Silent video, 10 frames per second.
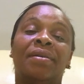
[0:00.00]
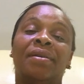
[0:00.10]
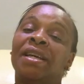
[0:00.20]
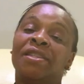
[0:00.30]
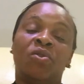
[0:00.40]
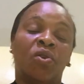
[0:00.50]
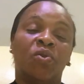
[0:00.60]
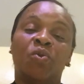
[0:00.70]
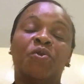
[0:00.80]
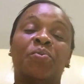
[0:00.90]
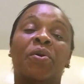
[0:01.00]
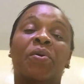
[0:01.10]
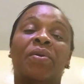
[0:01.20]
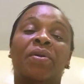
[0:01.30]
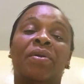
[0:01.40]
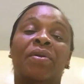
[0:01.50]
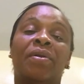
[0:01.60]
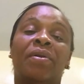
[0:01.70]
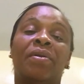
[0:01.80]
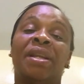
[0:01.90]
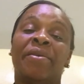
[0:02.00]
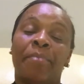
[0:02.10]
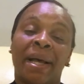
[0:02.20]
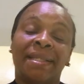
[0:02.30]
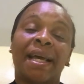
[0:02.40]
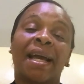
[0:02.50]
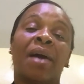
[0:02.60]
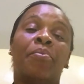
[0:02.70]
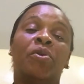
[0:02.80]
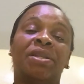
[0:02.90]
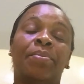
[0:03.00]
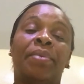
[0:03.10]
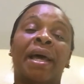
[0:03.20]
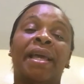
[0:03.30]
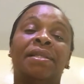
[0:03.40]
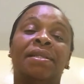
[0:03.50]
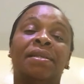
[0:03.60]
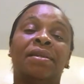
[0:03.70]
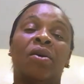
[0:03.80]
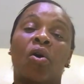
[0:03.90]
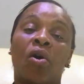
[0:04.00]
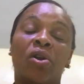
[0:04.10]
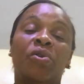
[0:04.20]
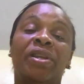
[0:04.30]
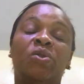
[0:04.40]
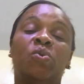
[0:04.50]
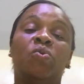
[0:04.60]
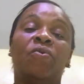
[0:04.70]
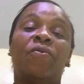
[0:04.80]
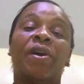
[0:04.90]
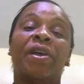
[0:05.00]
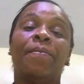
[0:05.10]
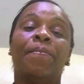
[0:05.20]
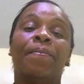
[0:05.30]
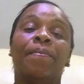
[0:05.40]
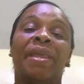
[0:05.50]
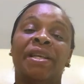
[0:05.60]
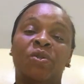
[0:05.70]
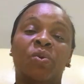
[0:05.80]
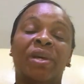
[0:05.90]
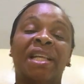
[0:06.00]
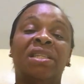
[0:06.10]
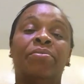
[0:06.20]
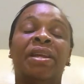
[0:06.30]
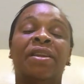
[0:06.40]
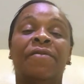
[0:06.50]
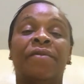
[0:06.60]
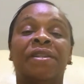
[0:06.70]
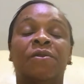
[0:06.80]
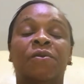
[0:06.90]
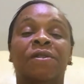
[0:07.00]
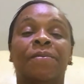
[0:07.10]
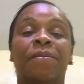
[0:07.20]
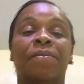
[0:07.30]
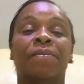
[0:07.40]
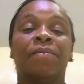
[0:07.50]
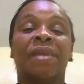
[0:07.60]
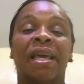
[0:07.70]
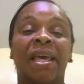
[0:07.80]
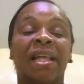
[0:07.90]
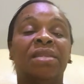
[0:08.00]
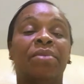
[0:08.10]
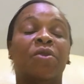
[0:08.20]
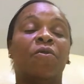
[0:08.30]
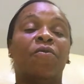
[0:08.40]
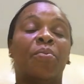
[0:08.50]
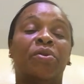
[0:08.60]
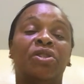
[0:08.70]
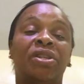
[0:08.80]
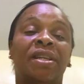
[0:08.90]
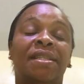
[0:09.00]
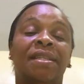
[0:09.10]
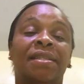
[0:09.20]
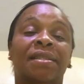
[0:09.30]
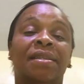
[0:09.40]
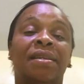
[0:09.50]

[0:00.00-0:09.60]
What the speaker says: It's not too small. The master can multiply it. All you need to do for him is to get him enough vessels, get him enough opportunities.